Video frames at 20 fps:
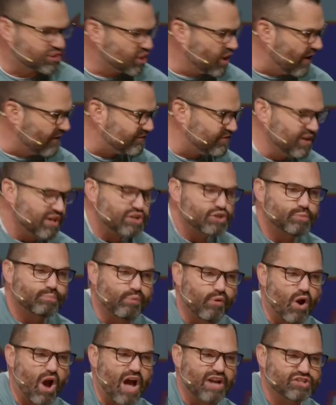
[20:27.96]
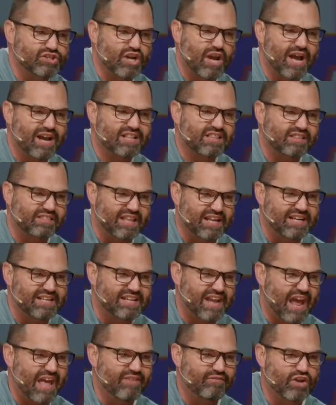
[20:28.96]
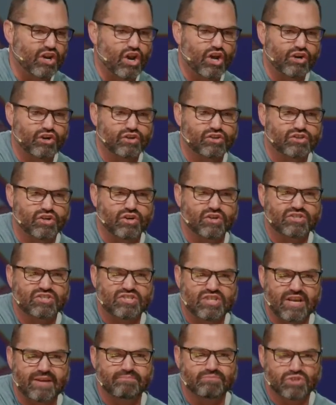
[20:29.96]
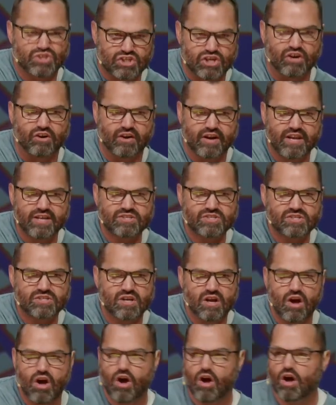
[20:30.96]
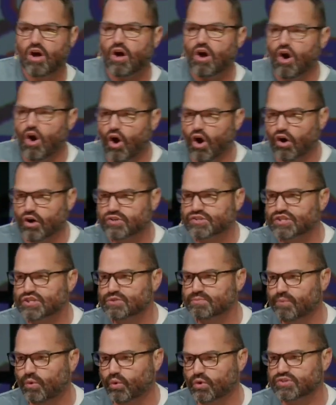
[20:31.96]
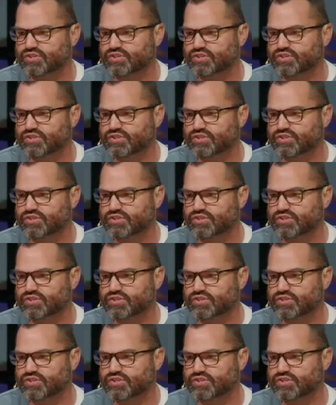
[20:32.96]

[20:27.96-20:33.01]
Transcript: so if this project that David undertook seems serious, ours is more